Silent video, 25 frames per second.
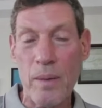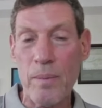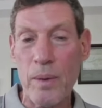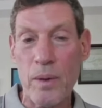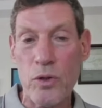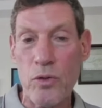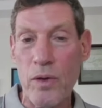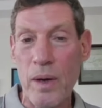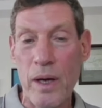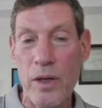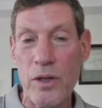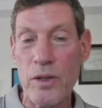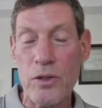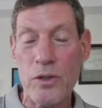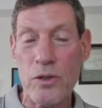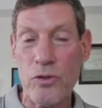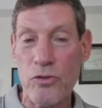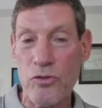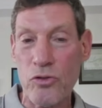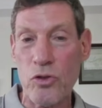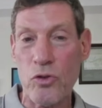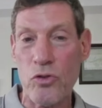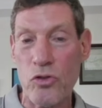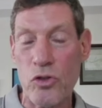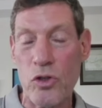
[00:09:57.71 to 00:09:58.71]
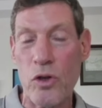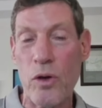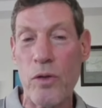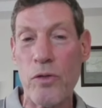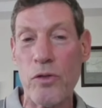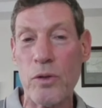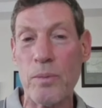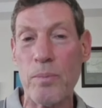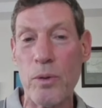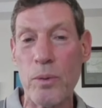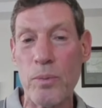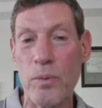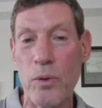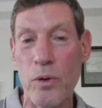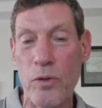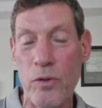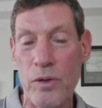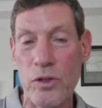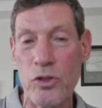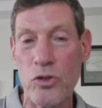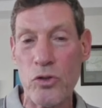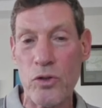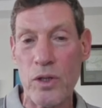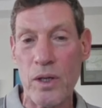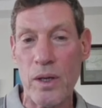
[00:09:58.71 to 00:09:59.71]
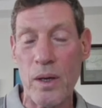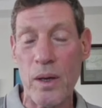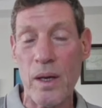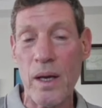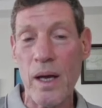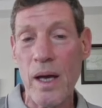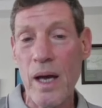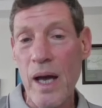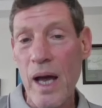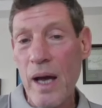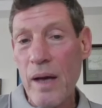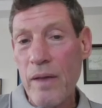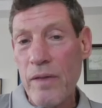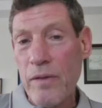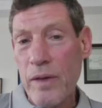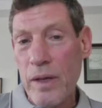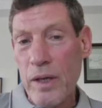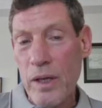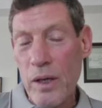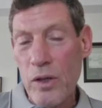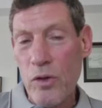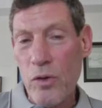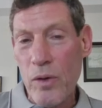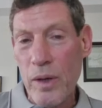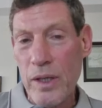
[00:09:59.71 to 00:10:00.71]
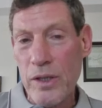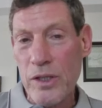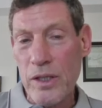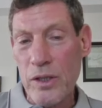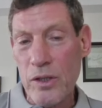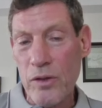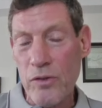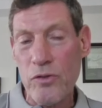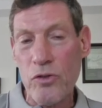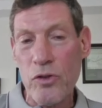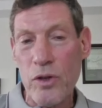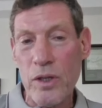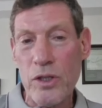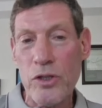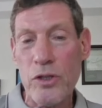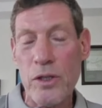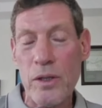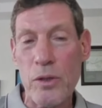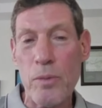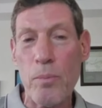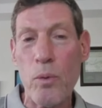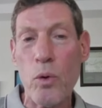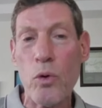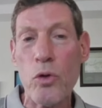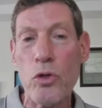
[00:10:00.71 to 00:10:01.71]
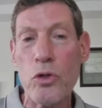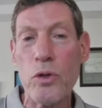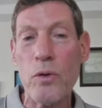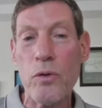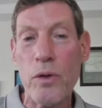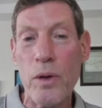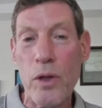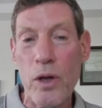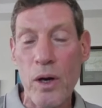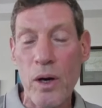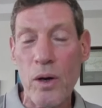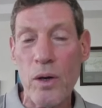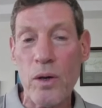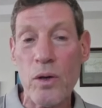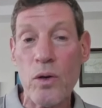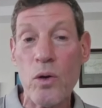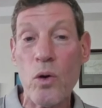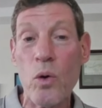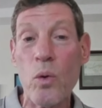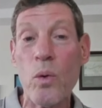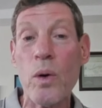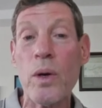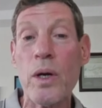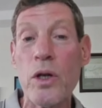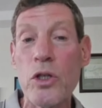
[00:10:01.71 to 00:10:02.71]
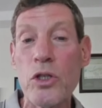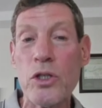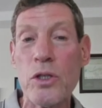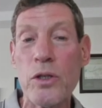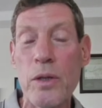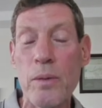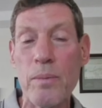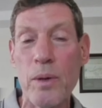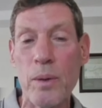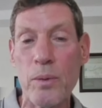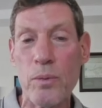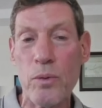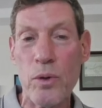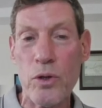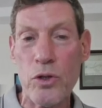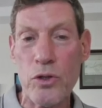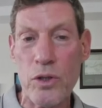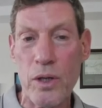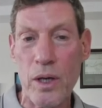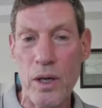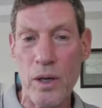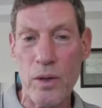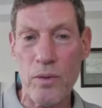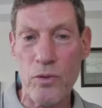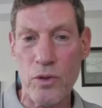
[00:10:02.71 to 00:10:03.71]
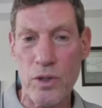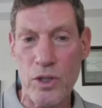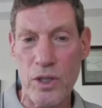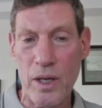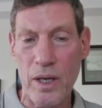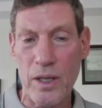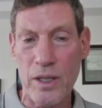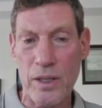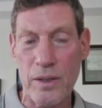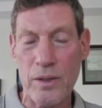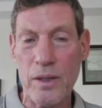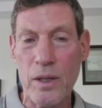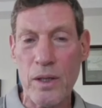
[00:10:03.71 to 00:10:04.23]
but rather the future of the people of Israel, I feel a great deal of trust in most of the current coalition's members regarding their